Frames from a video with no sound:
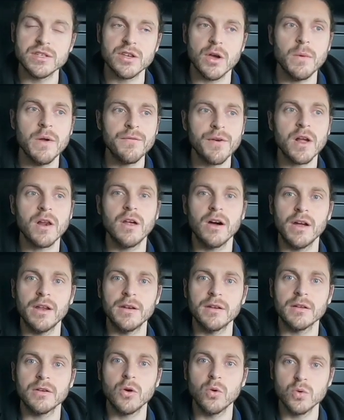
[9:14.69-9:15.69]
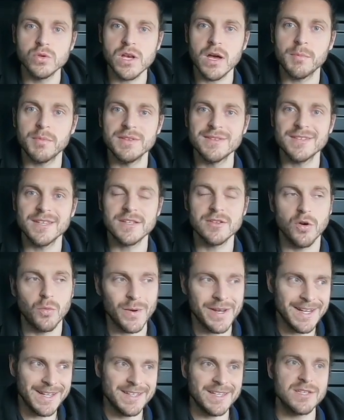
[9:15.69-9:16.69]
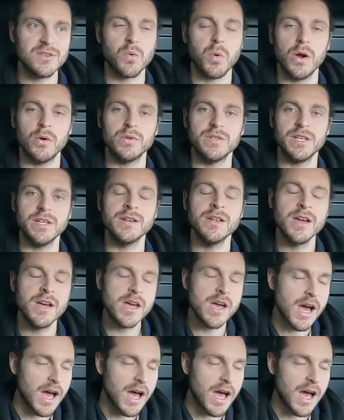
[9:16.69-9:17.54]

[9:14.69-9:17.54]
So if a client calls up and says, look, we need this quoting,